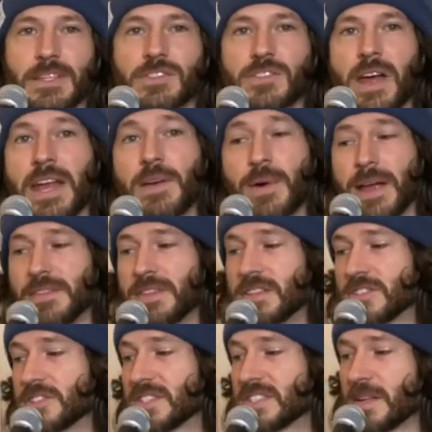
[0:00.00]
So anyway,
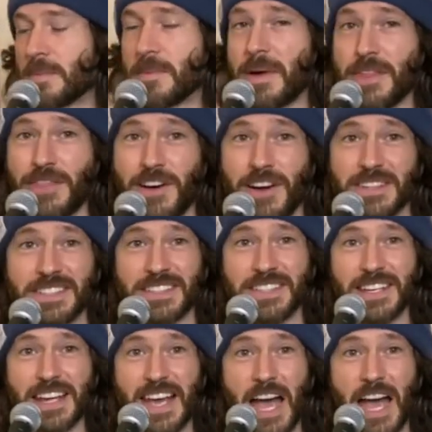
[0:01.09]
these are just some of my thoughts.